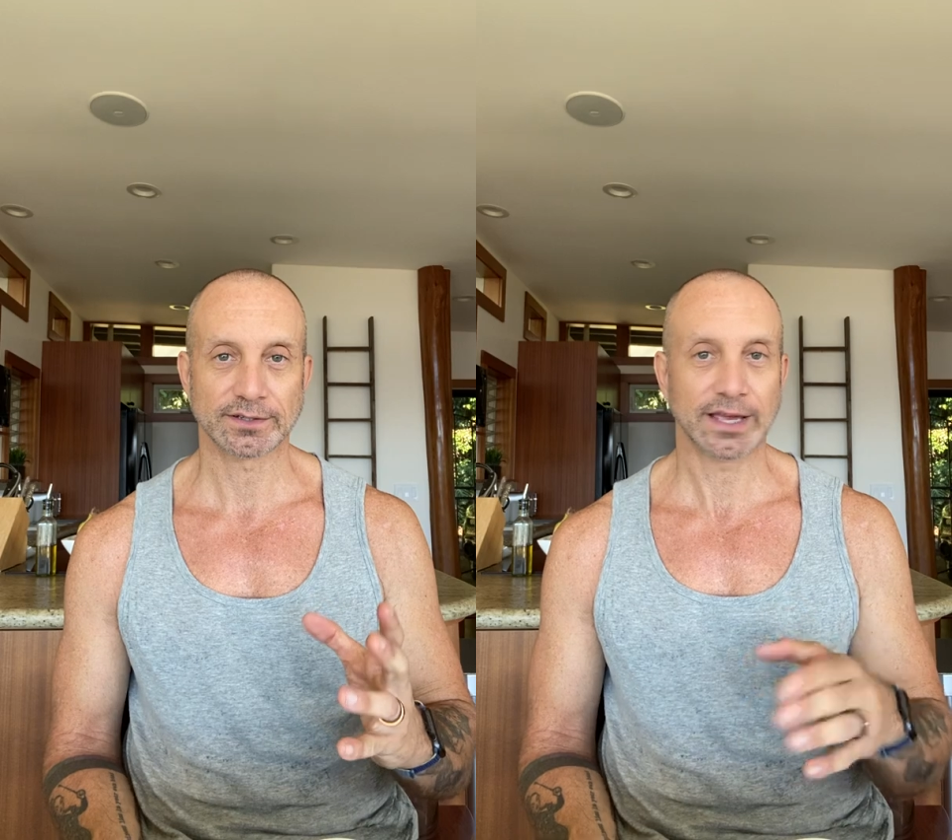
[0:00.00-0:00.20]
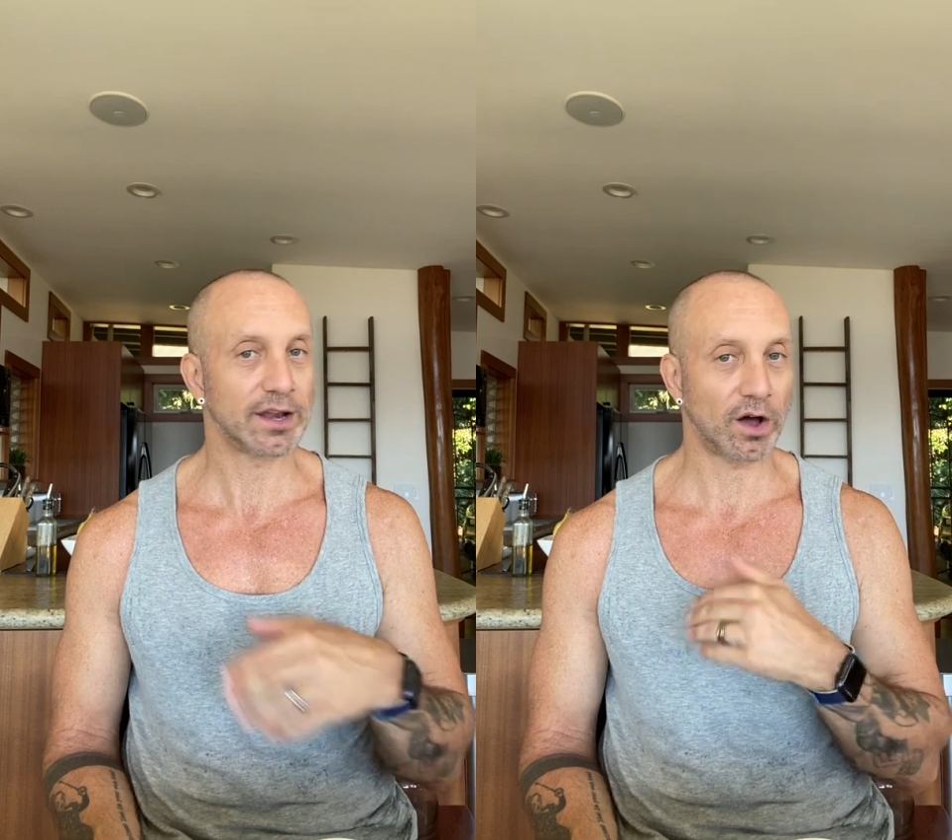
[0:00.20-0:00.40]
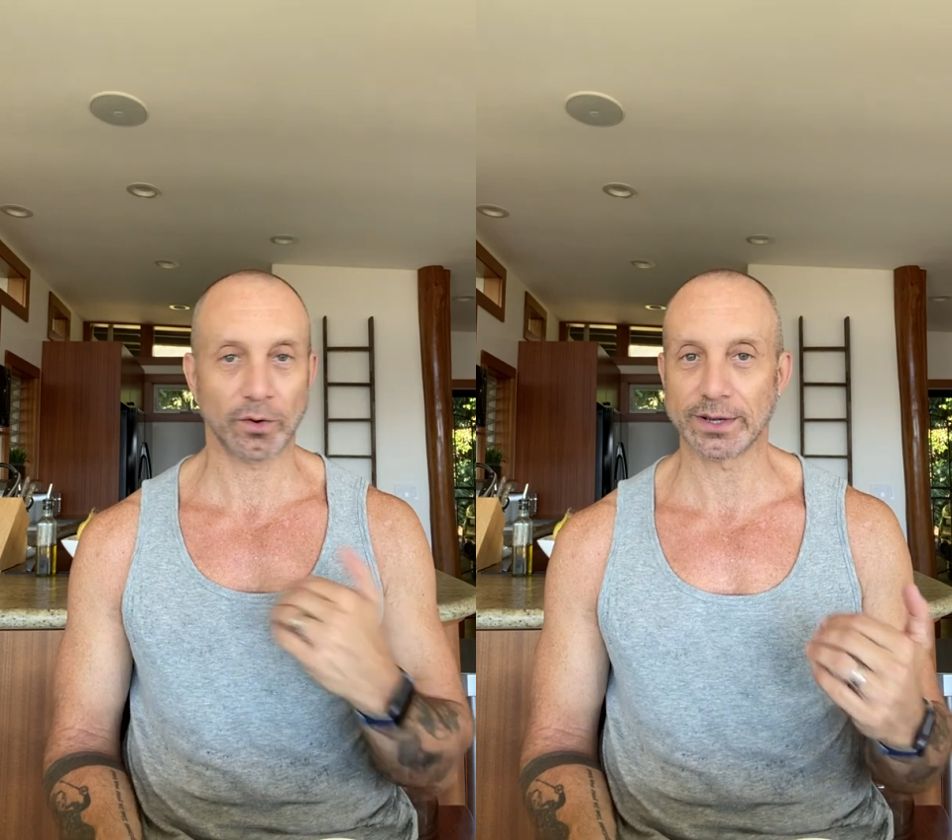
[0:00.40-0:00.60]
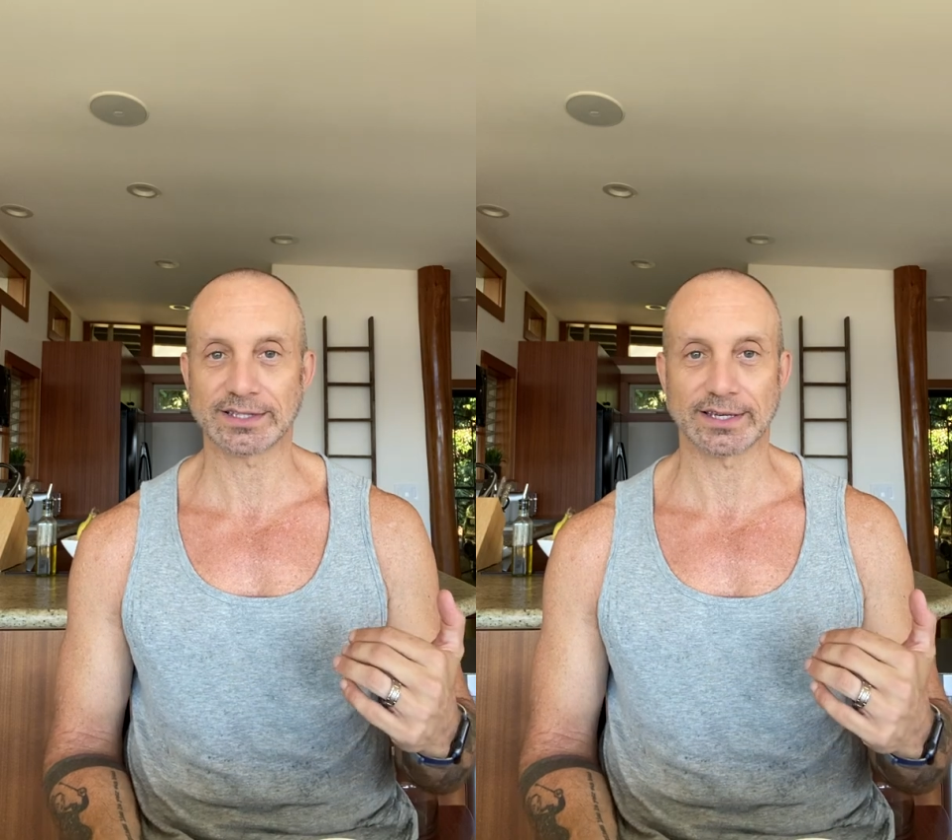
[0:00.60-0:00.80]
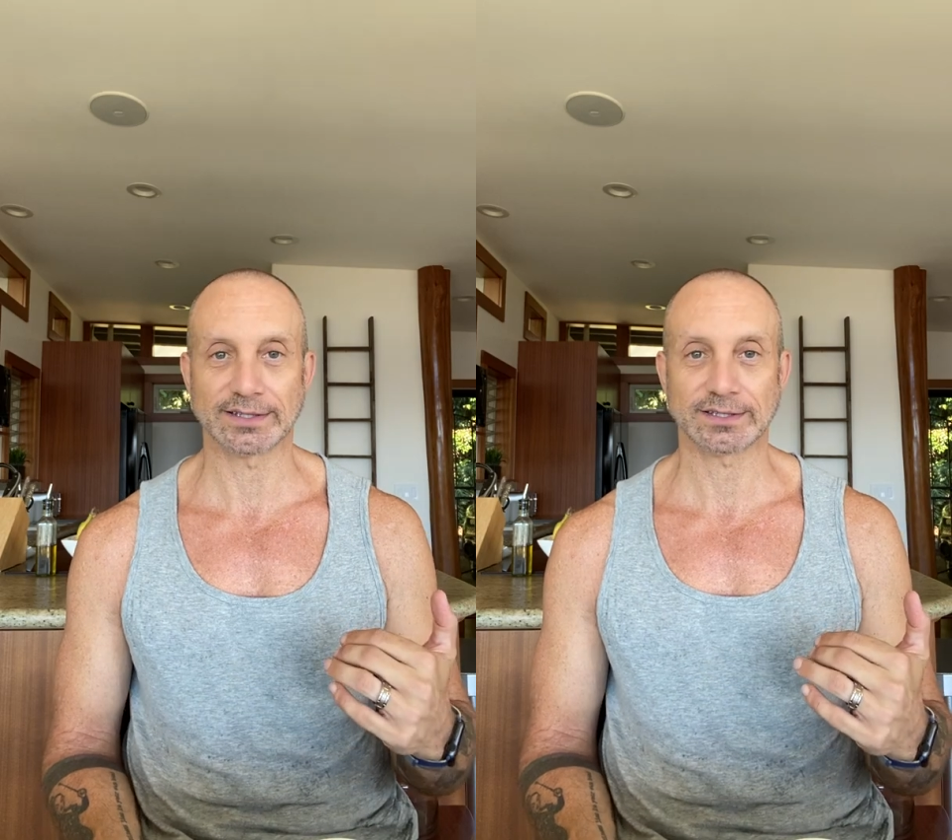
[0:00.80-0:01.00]
It always
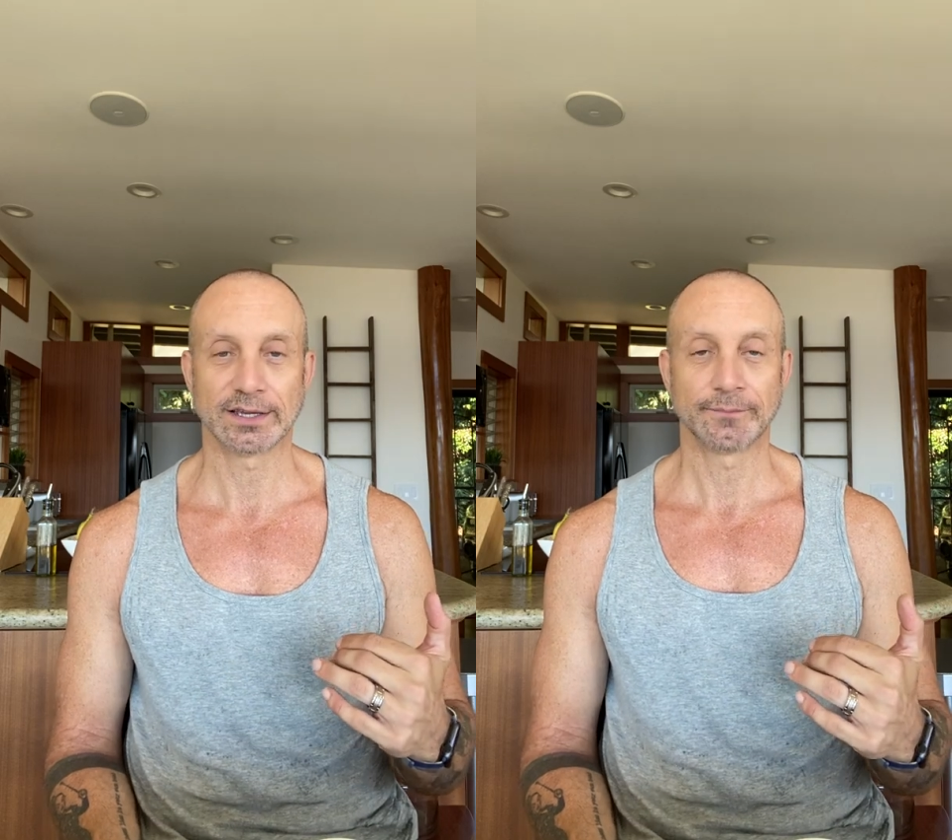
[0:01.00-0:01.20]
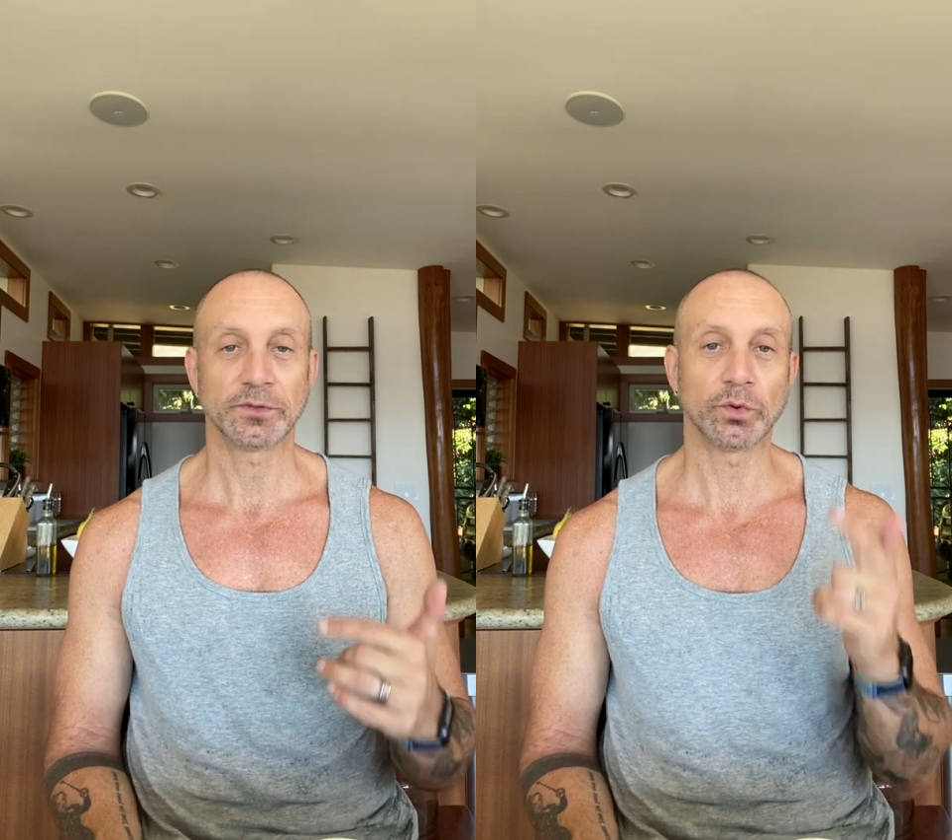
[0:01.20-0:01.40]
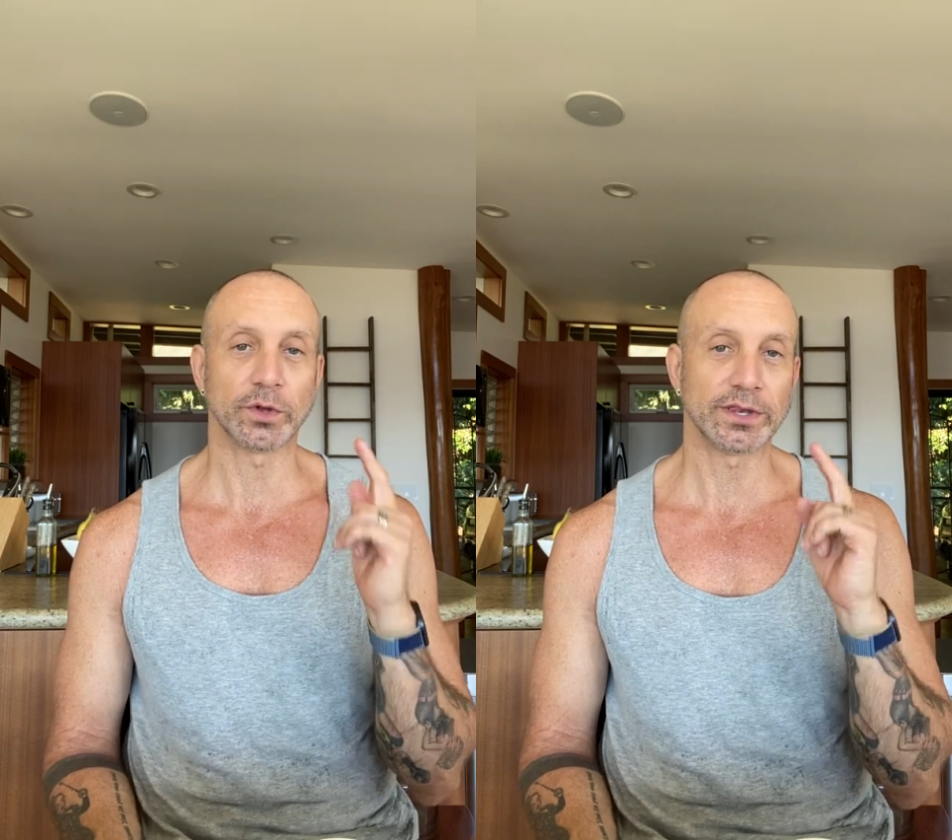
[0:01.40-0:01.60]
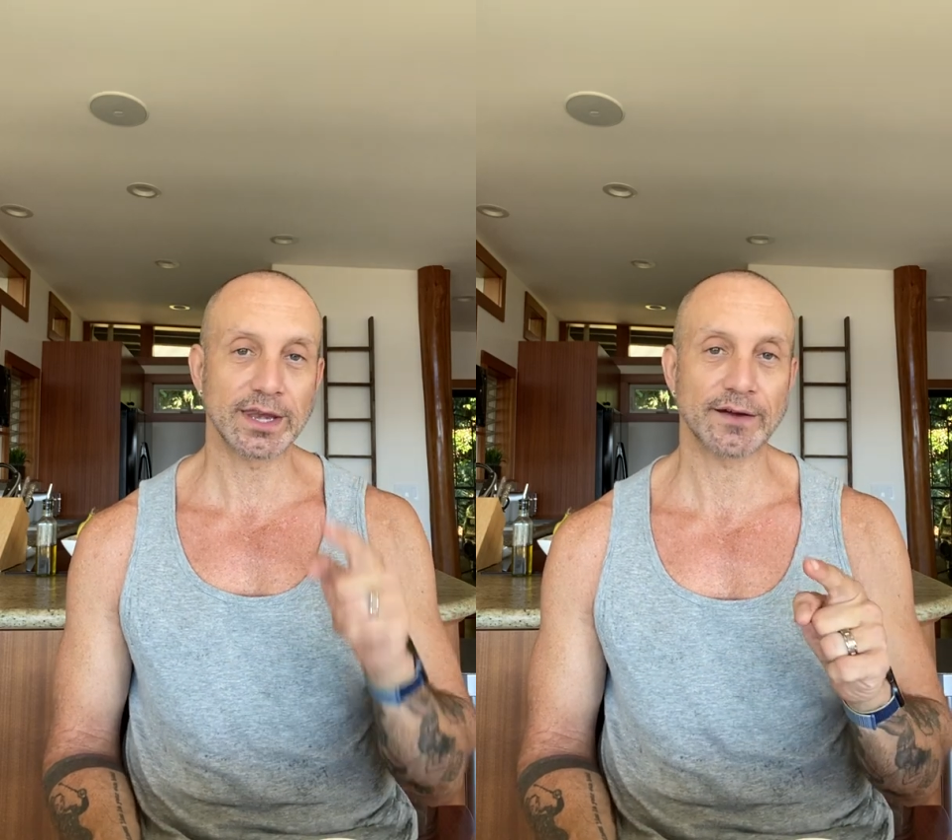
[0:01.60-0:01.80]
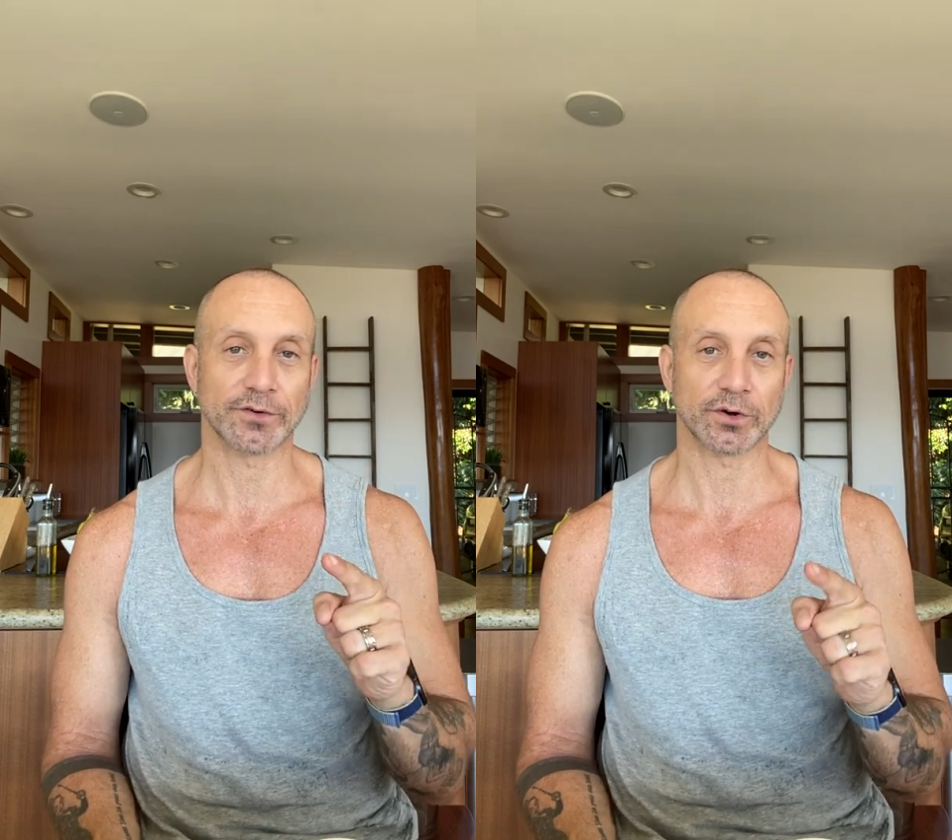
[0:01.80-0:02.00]
is. You will
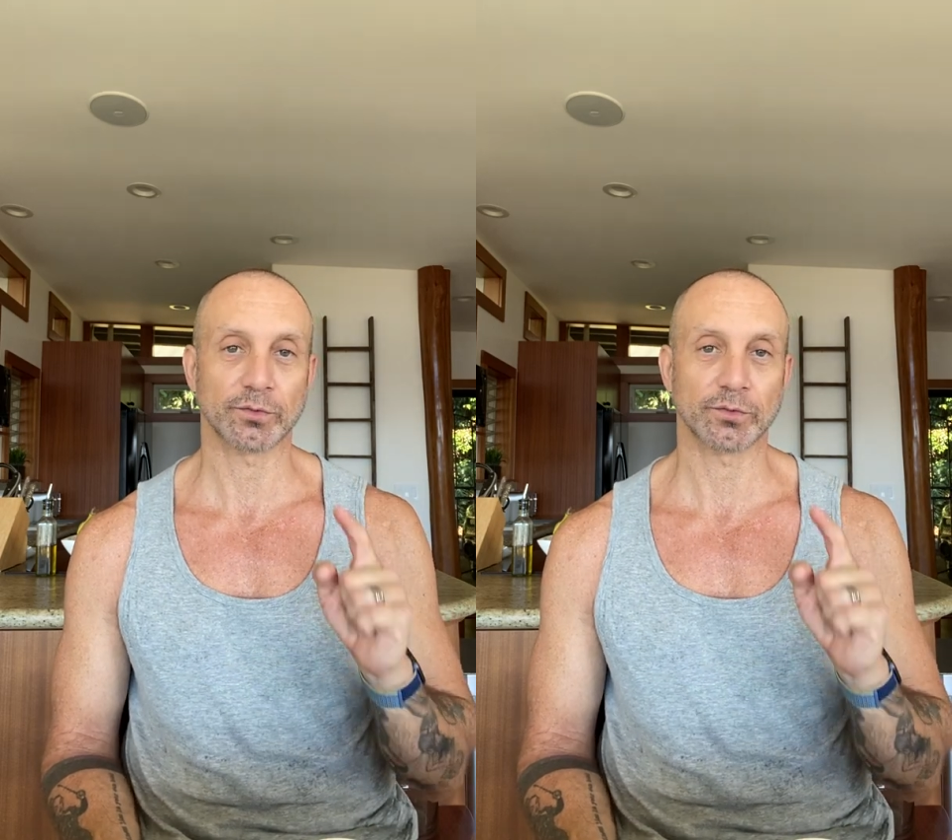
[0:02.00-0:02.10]
never